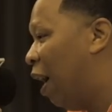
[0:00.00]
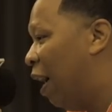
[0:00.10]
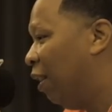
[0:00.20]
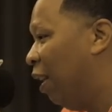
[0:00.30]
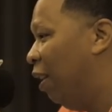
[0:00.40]
I
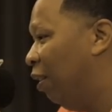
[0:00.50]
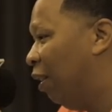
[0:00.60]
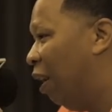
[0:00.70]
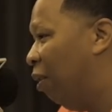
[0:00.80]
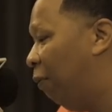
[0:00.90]
think
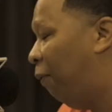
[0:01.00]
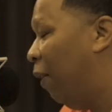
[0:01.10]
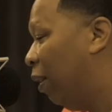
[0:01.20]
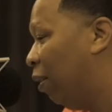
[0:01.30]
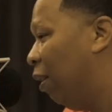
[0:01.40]
that
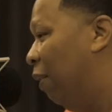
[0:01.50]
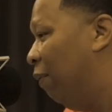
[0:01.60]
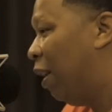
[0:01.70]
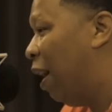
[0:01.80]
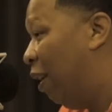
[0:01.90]
effect
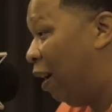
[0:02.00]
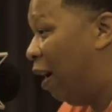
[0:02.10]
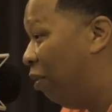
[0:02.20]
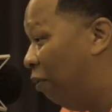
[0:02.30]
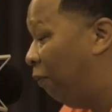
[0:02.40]
even kind of got
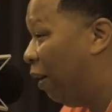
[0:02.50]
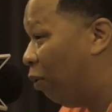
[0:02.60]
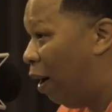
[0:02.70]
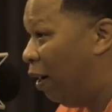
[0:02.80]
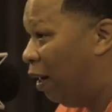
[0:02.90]
an effect
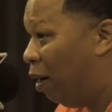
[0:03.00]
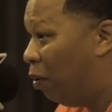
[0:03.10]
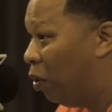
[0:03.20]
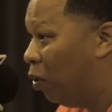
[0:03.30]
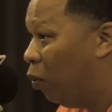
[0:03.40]
right now
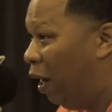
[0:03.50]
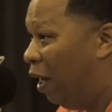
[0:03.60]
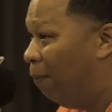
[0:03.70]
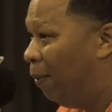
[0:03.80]
on Wayne,